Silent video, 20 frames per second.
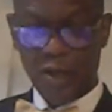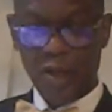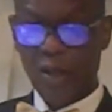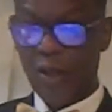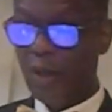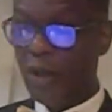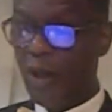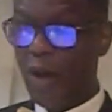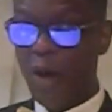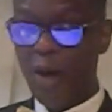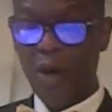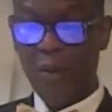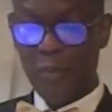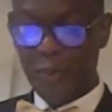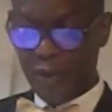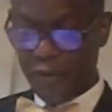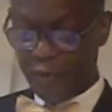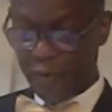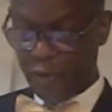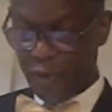Long
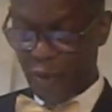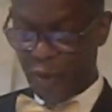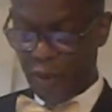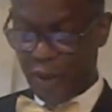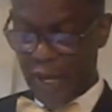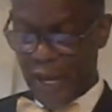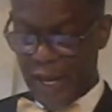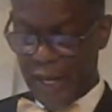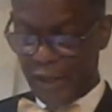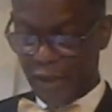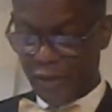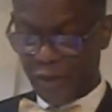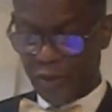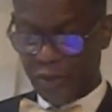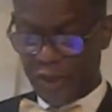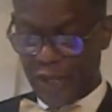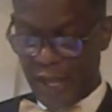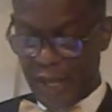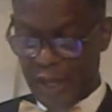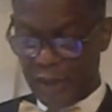before
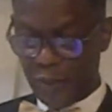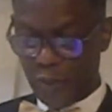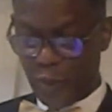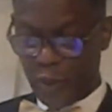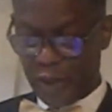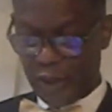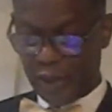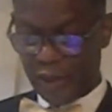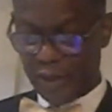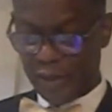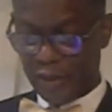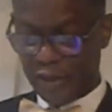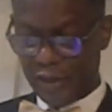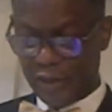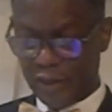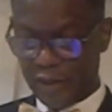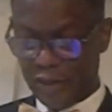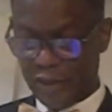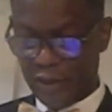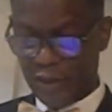angels had
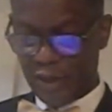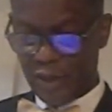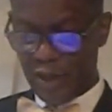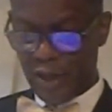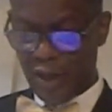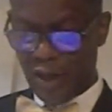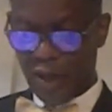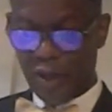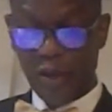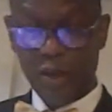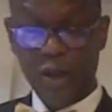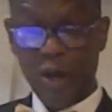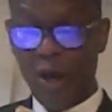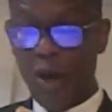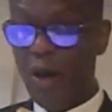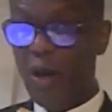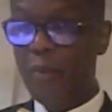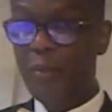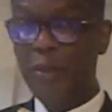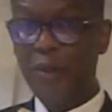wings.
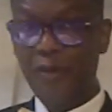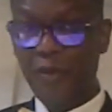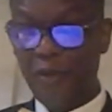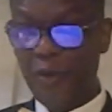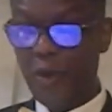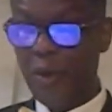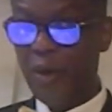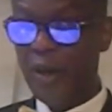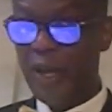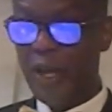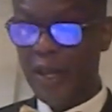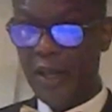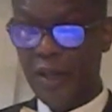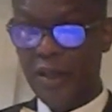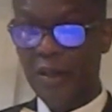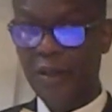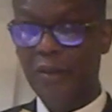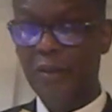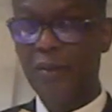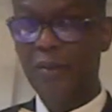Long before
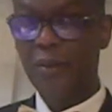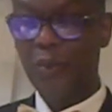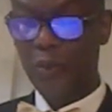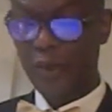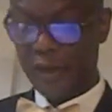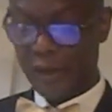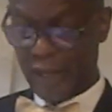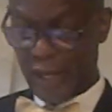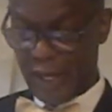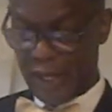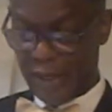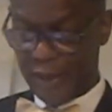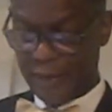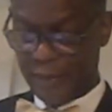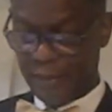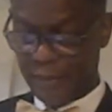hell was hot.